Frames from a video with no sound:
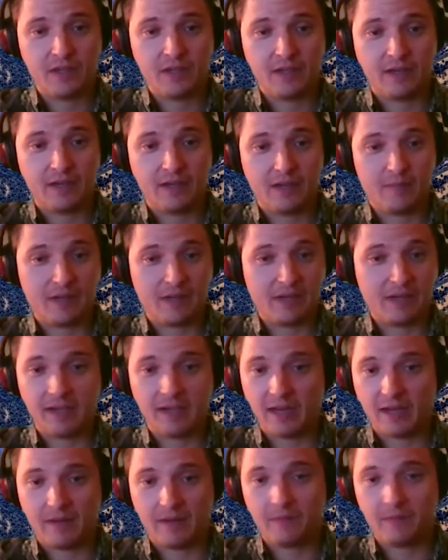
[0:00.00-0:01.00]
I
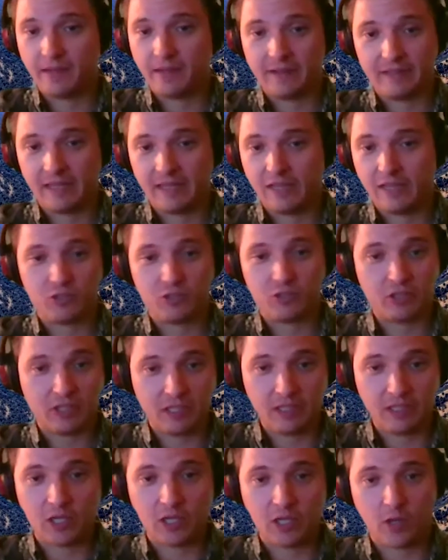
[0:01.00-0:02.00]

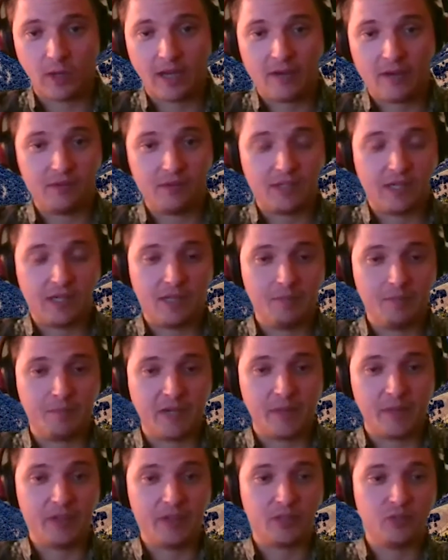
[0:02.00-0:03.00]
occasionally go out on
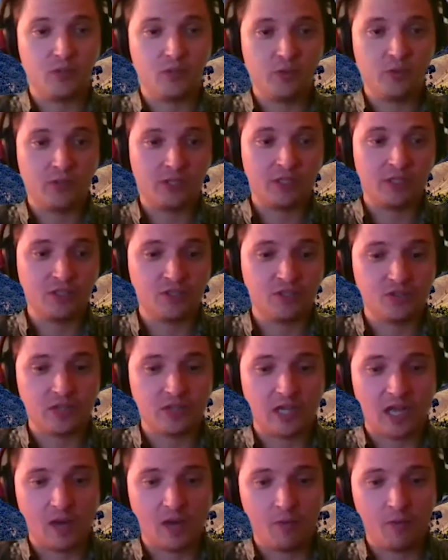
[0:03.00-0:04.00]
public tours
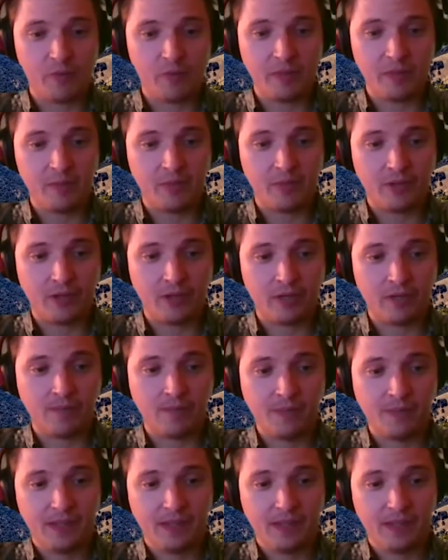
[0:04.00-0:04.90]
with people,